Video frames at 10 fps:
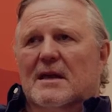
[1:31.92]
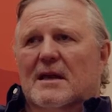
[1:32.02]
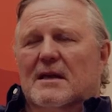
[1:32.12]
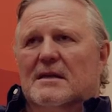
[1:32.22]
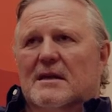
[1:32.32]

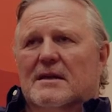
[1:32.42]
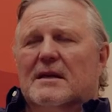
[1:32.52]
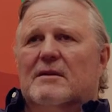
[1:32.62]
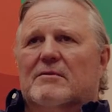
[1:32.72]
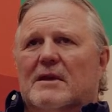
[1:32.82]
And I
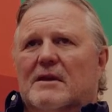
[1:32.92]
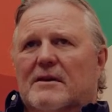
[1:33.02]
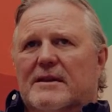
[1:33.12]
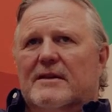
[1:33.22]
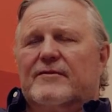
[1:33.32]
think he really
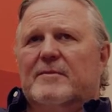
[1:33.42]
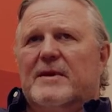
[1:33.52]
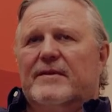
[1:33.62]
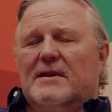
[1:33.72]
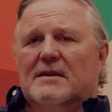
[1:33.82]
learnt that from
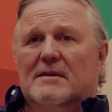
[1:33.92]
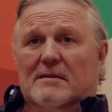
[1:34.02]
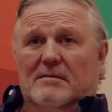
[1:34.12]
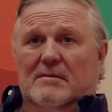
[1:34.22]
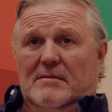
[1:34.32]
having
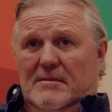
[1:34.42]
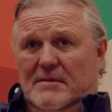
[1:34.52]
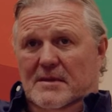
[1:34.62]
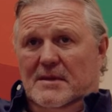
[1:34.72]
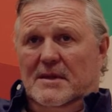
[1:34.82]

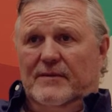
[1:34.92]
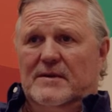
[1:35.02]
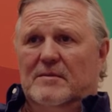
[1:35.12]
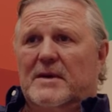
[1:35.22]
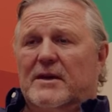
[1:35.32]

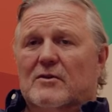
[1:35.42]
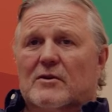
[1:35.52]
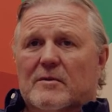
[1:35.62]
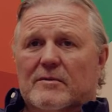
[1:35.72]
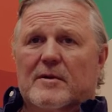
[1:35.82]
lived in
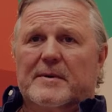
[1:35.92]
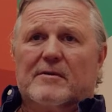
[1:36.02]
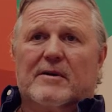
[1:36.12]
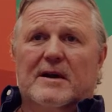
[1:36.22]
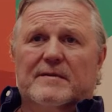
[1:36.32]
Mallorca with Robert
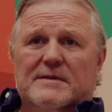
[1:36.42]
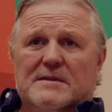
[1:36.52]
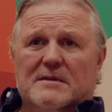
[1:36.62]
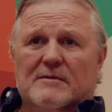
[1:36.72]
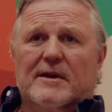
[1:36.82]

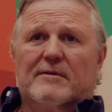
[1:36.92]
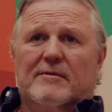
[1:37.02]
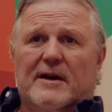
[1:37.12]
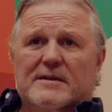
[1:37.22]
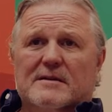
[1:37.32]
Graves, the great
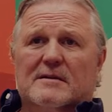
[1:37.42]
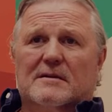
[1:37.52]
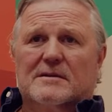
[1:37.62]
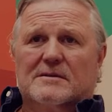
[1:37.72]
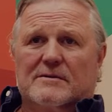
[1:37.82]
writer,
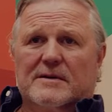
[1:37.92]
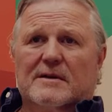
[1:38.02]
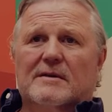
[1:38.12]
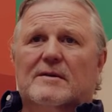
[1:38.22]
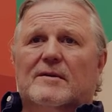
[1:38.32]

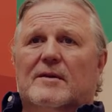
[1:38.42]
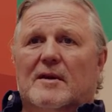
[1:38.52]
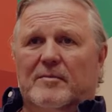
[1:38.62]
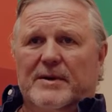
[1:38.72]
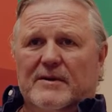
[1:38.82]
historian
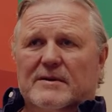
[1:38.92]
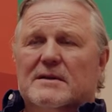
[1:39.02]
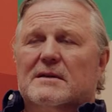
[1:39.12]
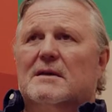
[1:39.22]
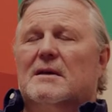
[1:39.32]
and
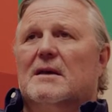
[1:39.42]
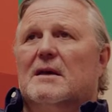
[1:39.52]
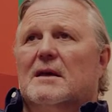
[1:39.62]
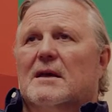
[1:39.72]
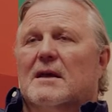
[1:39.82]
poet,
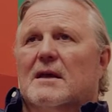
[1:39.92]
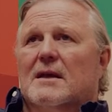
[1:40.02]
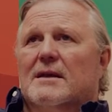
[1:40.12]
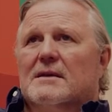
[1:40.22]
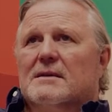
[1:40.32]

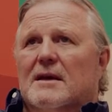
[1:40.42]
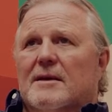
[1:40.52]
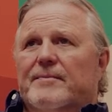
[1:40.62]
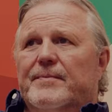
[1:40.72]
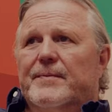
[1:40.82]

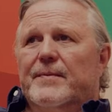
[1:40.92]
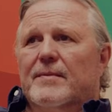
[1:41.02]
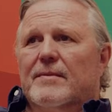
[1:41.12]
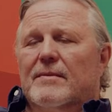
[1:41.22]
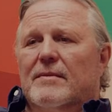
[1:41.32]

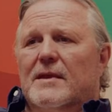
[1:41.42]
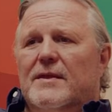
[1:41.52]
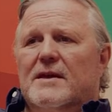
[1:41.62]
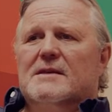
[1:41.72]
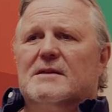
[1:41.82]
that
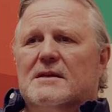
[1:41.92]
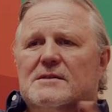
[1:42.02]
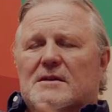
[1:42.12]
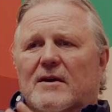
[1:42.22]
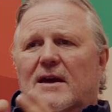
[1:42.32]
these
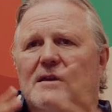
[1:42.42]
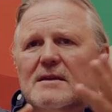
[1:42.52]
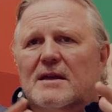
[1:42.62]
things go hand in